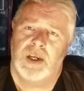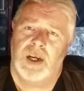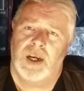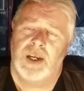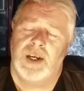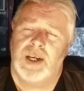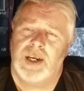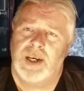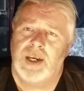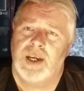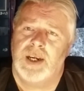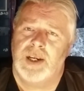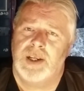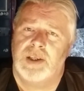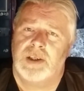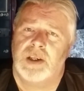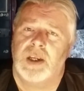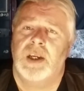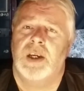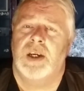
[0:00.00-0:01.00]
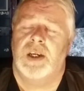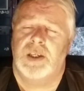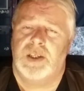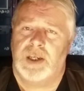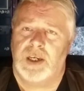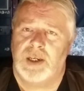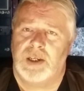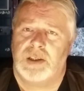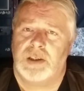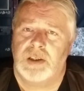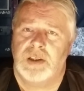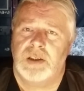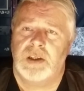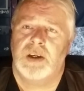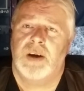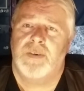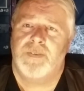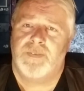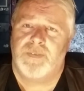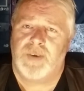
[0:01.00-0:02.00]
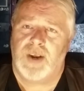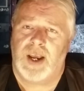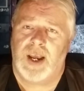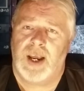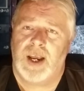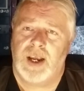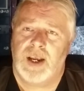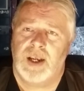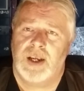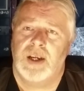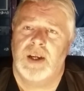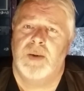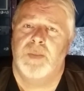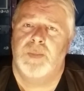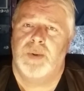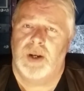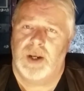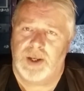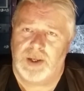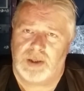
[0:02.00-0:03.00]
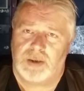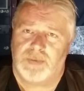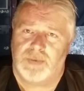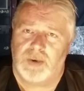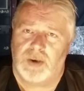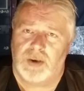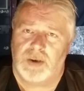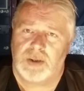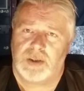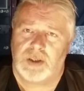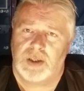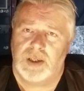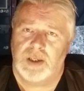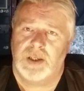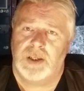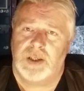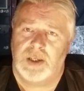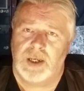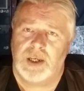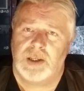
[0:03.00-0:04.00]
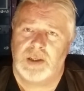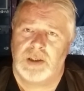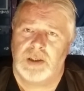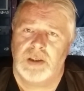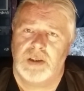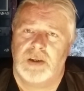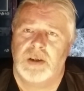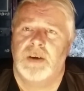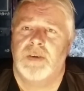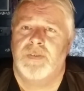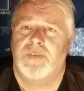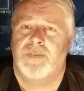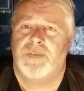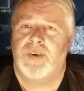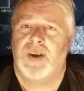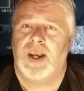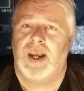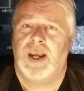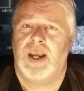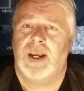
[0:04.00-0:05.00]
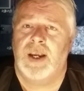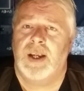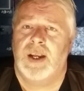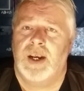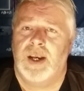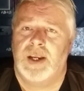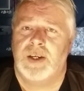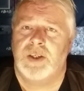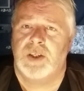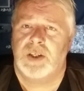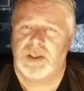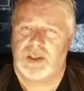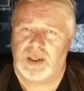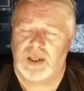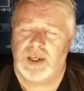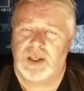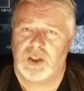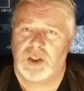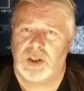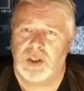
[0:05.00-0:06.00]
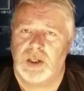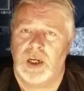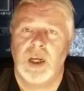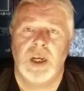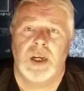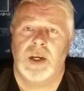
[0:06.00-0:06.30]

And it needs a decent, fair police force and decent, fair legislation.